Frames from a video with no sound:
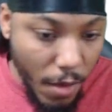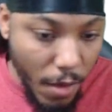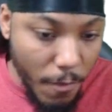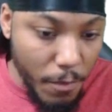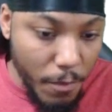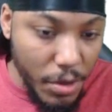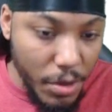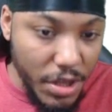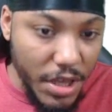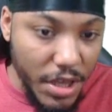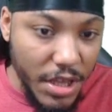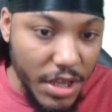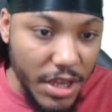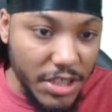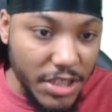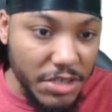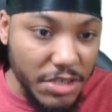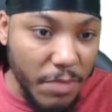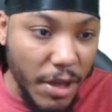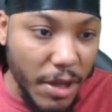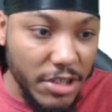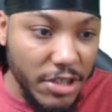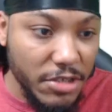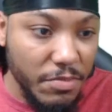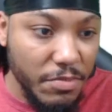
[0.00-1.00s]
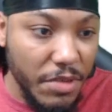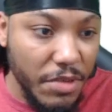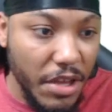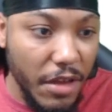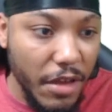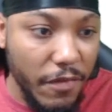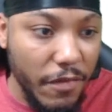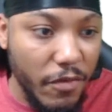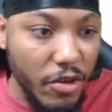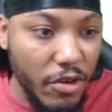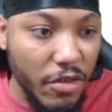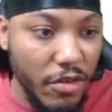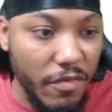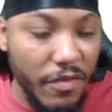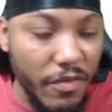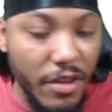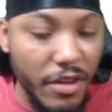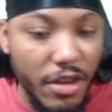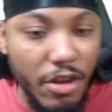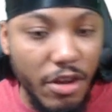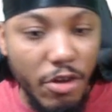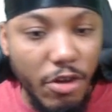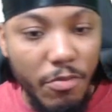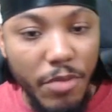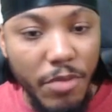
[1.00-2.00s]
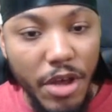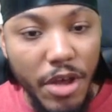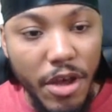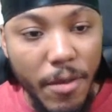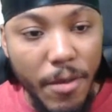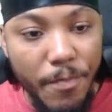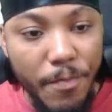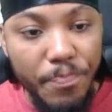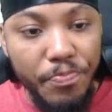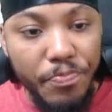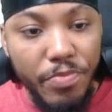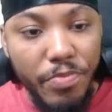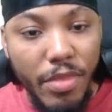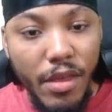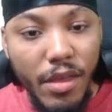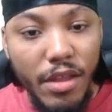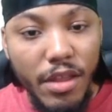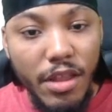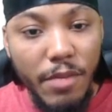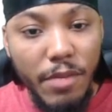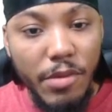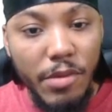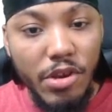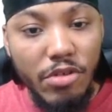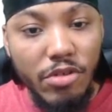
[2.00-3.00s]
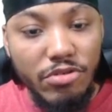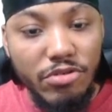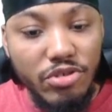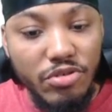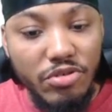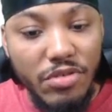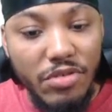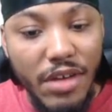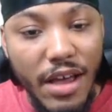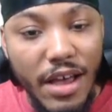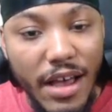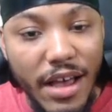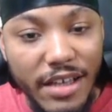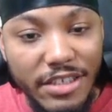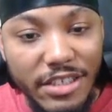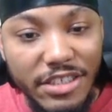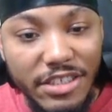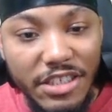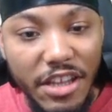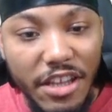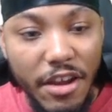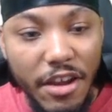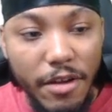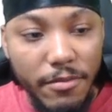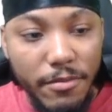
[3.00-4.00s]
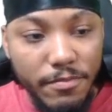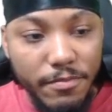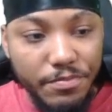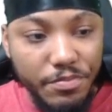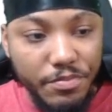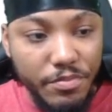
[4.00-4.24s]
But yeah, that's about to be it for the video, man. Let me know what you guys think.